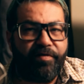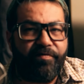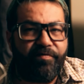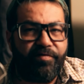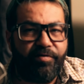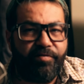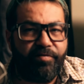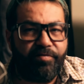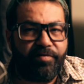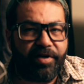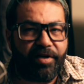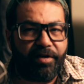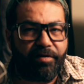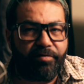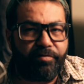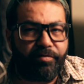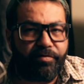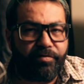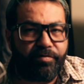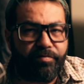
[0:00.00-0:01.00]
of view
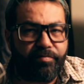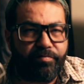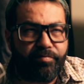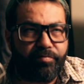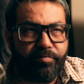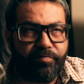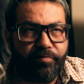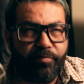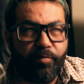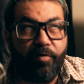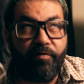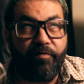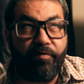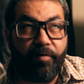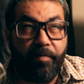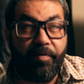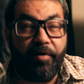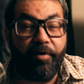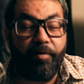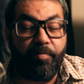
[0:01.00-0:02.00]
killers. Well,
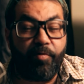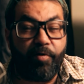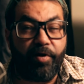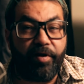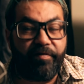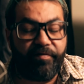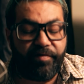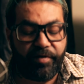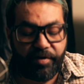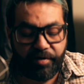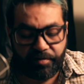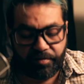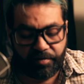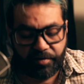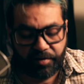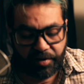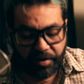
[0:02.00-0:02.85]
from their point of view.